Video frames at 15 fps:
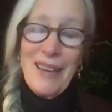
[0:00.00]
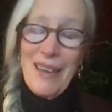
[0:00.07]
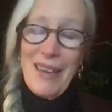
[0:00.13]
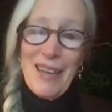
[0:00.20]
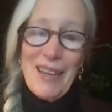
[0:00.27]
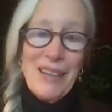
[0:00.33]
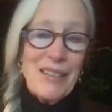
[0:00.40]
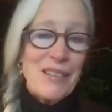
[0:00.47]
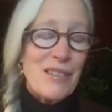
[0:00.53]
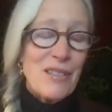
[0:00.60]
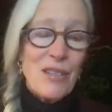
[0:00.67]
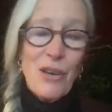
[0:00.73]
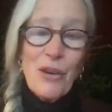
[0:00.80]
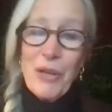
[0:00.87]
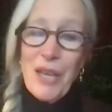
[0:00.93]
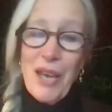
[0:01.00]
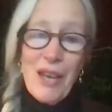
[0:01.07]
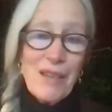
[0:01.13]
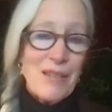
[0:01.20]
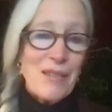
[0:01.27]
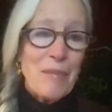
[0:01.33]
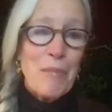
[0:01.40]
And so,
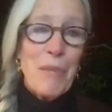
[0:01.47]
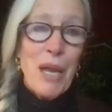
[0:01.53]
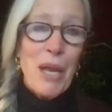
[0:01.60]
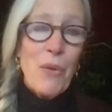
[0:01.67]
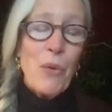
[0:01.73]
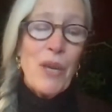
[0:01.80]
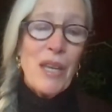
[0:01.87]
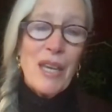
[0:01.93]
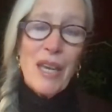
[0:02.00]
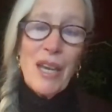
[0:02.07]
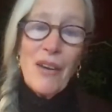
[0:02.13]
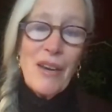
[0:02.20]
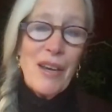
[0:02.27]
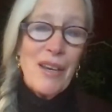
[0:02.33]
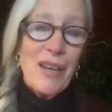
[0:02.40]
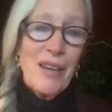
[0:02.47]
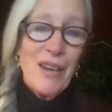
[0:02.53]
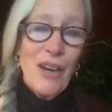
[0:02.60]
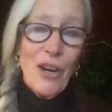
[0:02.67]
yes, may we carry